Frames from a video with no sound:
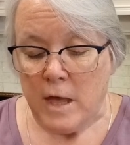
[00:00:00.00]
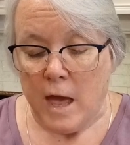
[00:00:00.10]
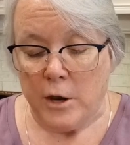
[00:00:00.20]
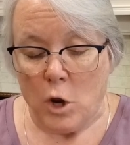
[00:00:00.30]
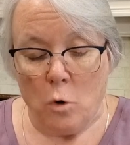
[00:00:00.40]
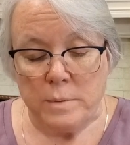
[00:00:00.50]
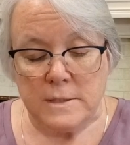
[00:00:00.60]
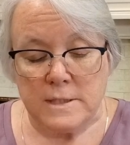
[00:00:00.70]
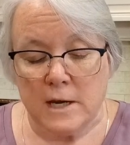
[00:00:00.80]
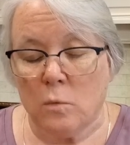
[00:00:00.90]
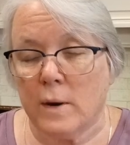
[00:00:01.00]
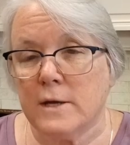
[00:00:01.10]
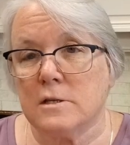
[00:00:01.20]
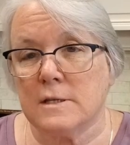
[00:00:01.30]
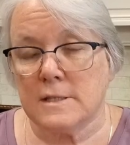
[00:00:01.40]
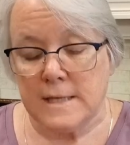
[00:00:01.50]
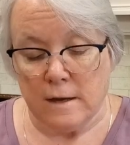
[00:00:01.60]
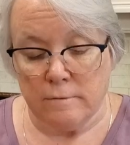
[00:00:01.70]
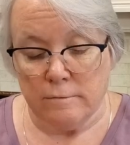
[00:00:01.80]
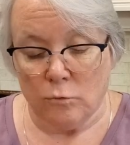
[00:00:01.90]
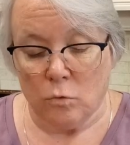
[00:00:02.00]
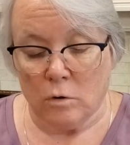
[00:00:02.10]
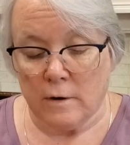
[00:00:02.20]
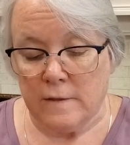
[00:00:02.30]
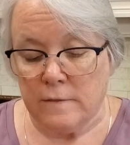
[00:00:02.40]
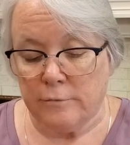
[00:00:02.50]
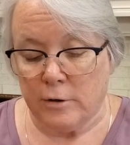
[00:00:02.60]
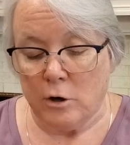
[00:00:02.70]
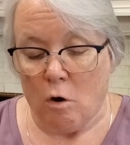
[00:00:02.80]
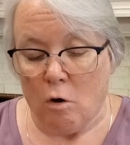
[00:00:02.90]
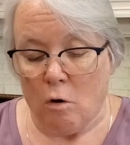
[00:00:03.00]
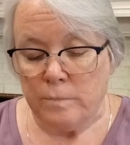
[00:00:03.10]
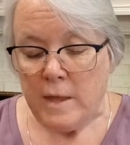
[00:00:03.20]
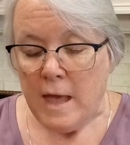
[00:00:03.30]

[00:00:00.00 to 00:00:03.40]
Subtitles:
an open stairway to the second floor in the front hall,